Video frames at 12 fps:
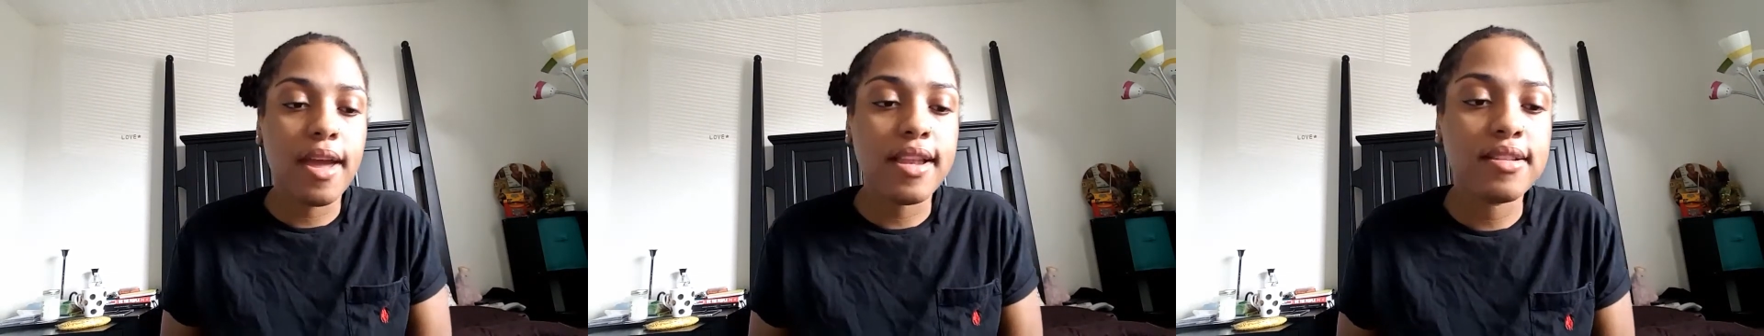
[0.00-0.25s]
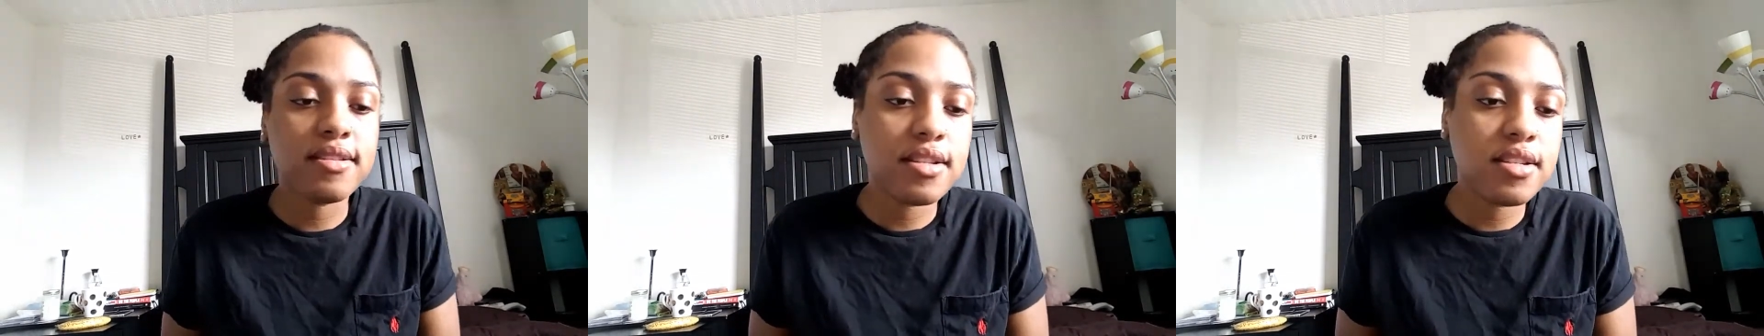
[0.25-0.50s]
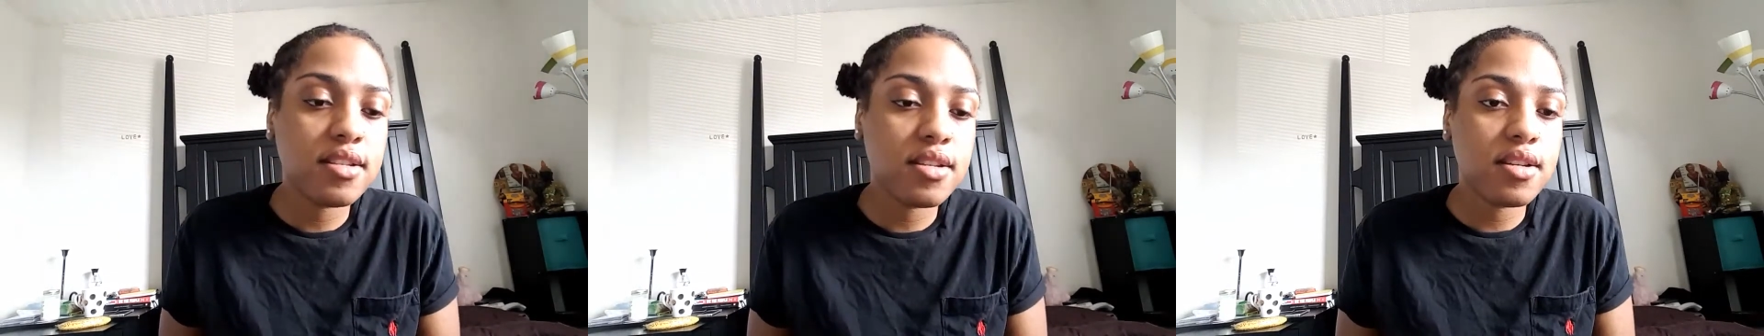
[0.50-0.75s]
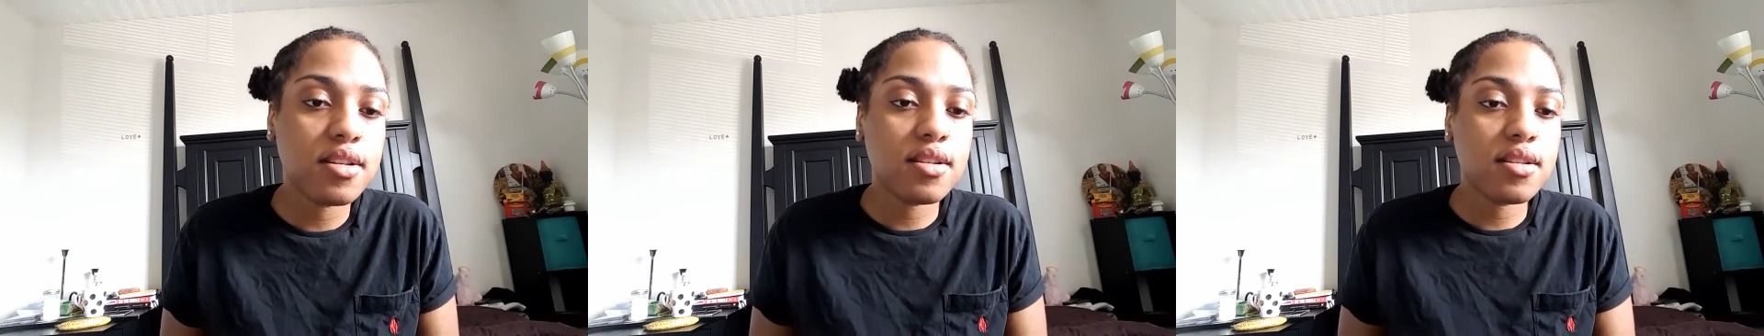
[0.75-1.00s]

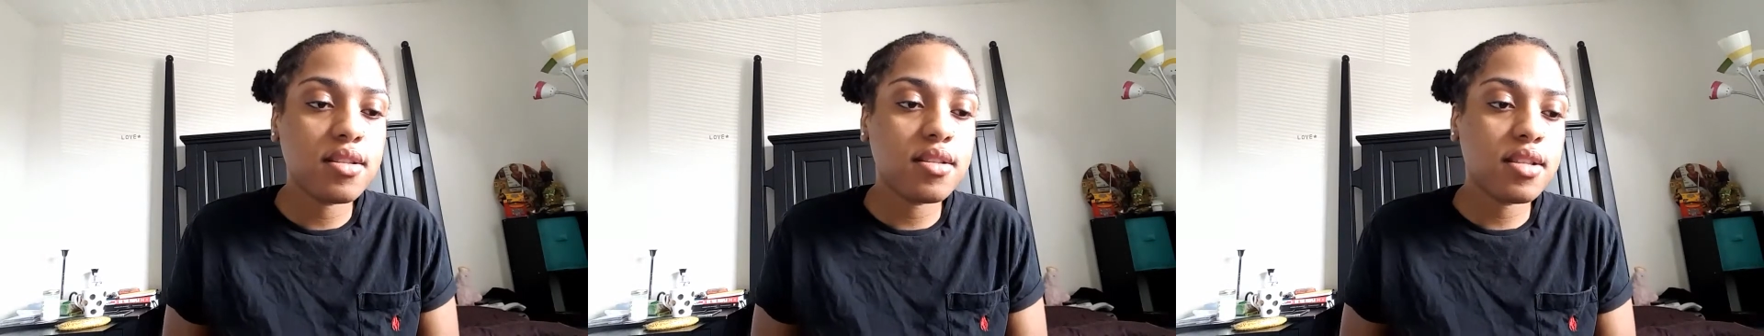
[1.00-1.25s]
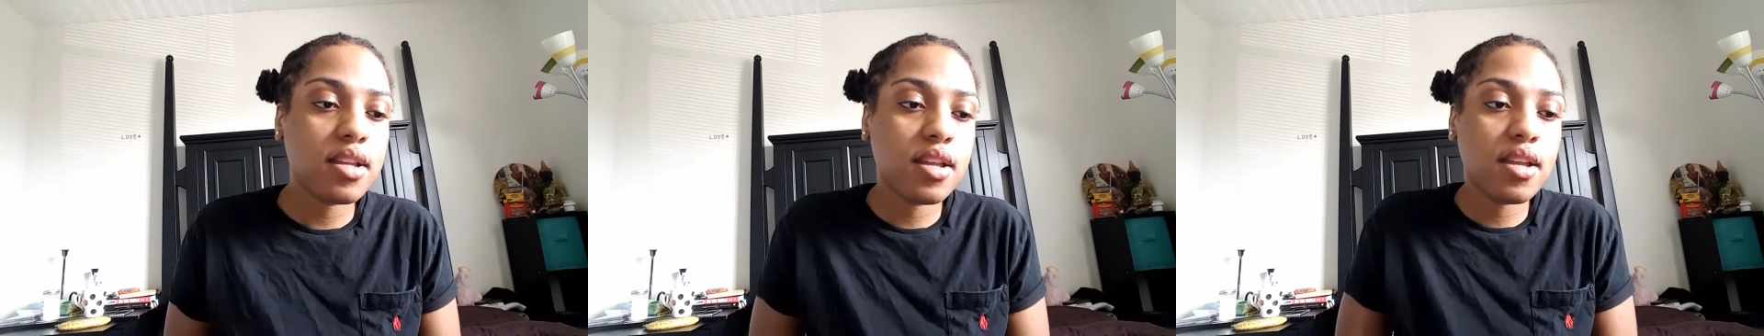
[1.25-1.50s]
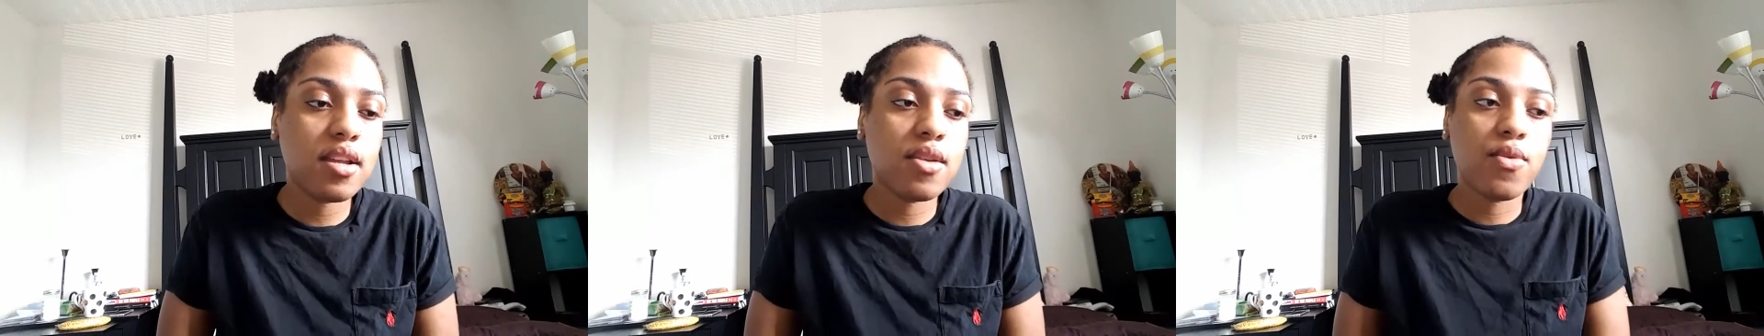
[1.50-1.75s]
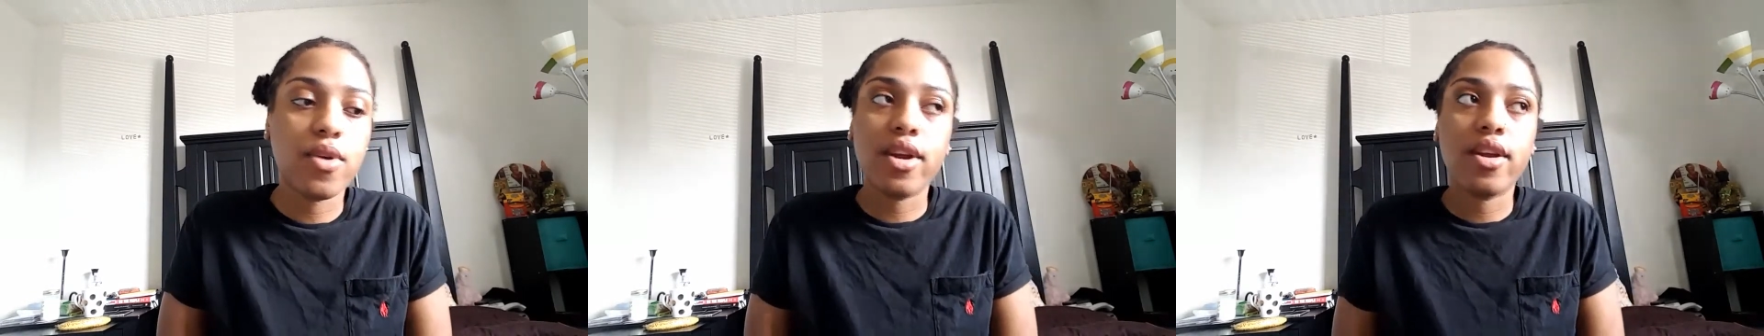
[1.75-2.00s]
anesthesia
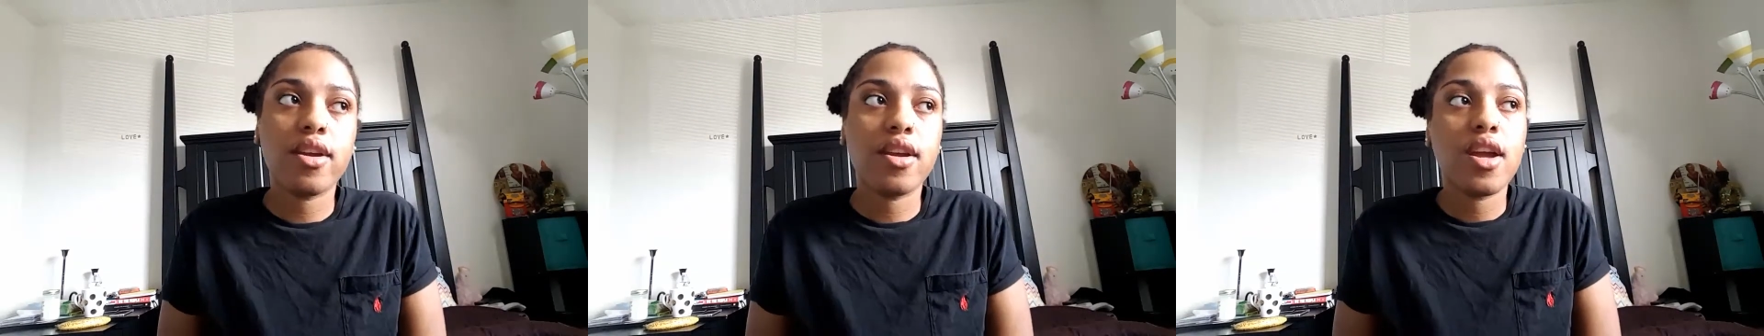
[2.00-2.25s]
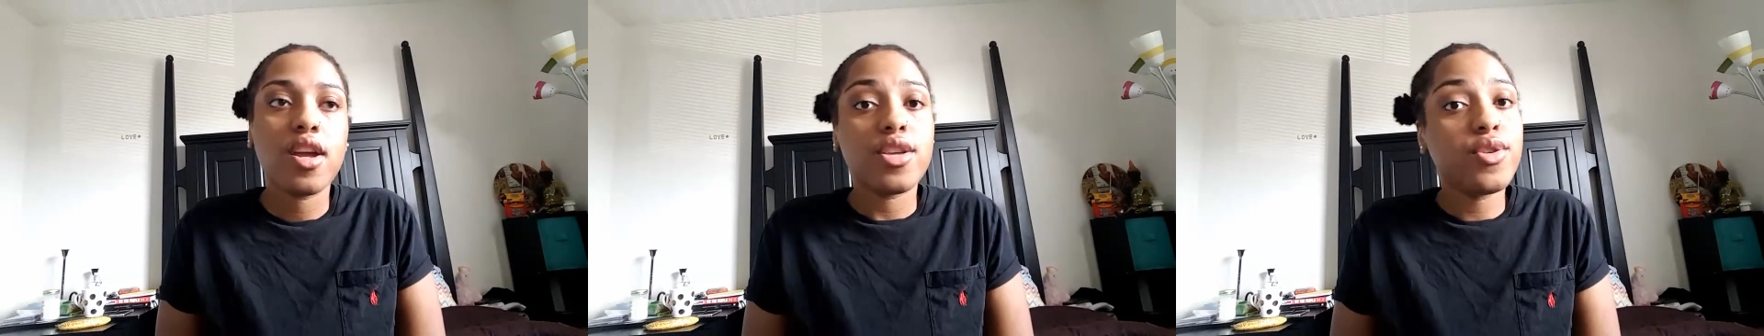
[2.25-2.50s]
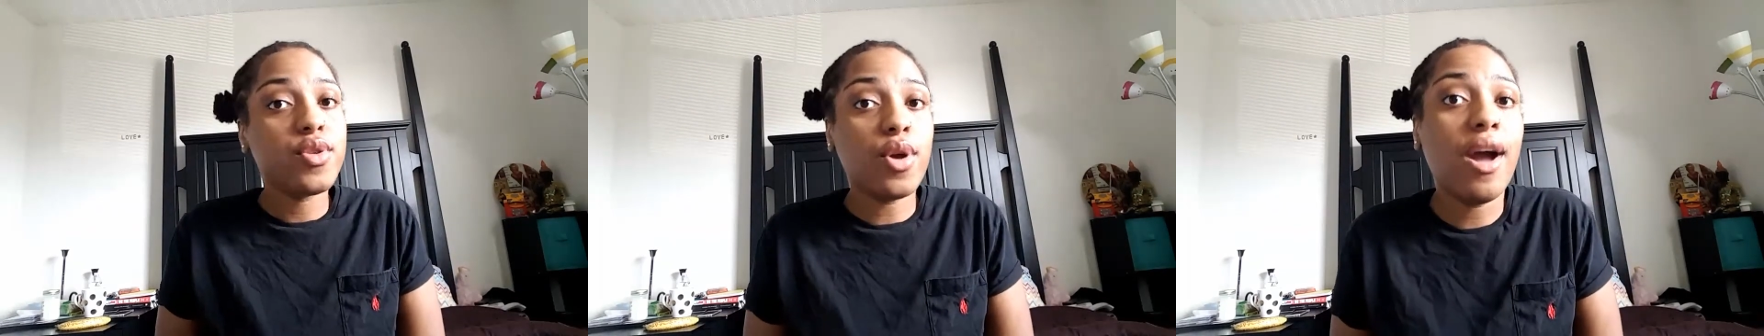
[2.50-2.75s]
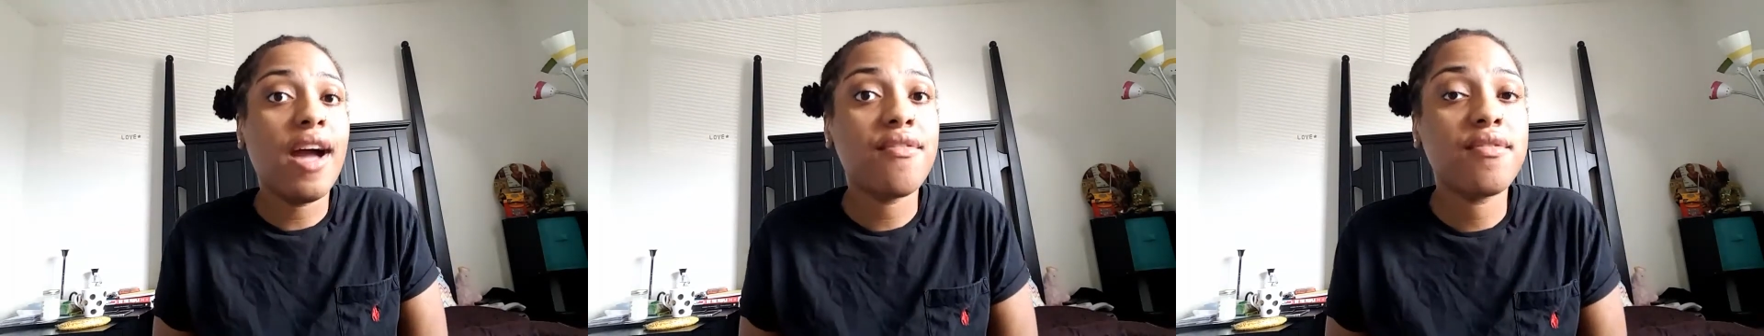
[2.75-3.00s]
thing, where you
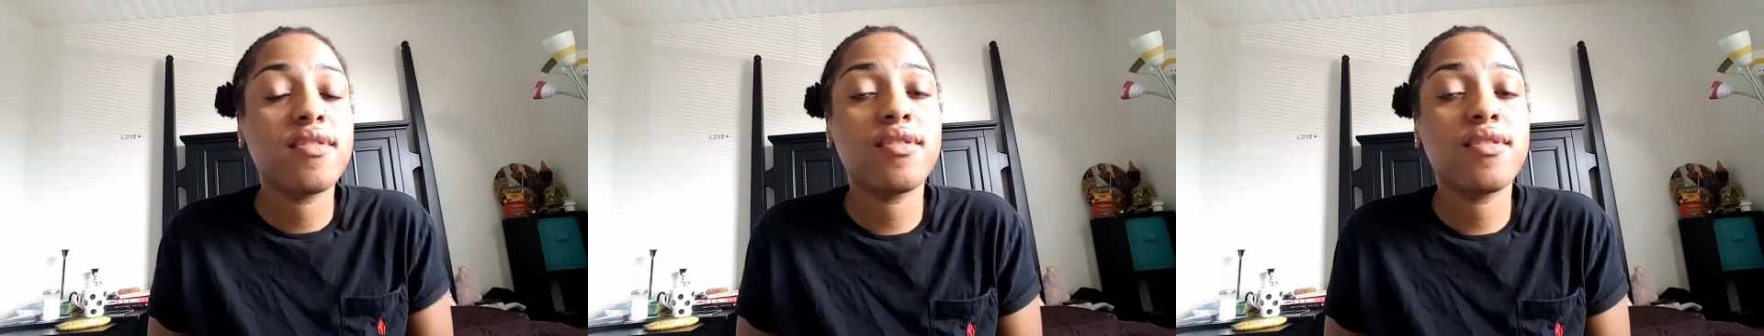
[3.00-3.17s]
don't have